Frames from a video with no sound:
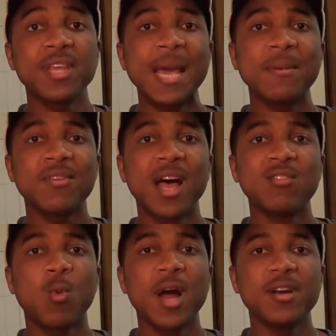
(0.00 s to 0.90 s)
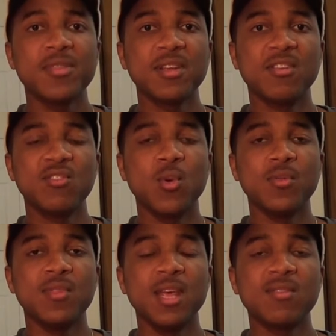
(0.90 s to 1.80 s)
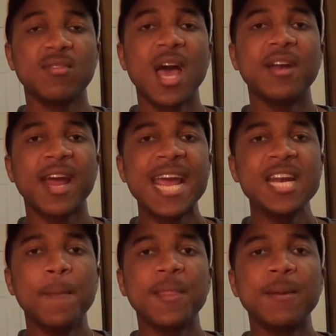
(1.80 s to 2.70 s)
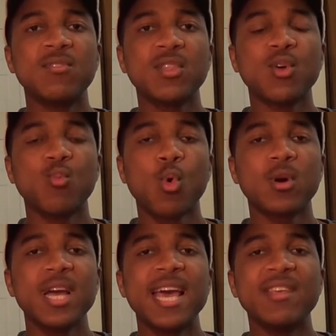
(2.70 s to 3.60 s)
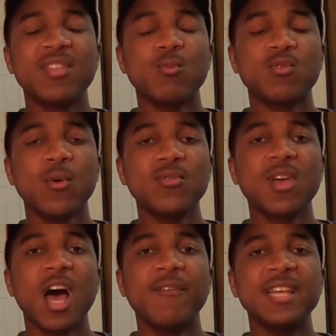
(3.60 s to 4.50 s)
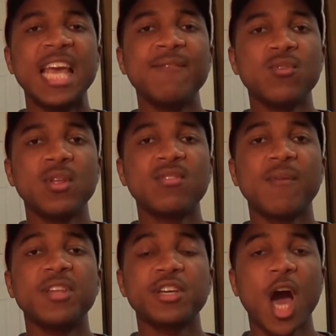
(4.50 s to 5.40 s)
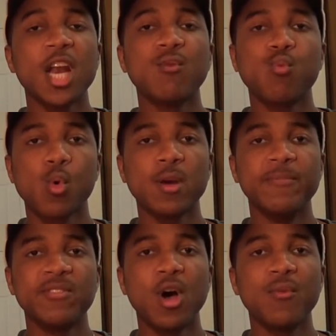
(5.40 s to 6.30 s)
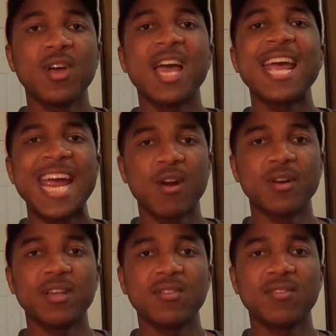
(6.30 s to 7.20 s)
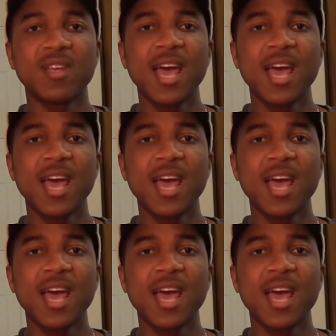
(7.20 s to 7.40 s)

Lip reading: the Amazons want nothing to do with this, Diana believes that the war is the result of the influence of the god of war himself, Ares.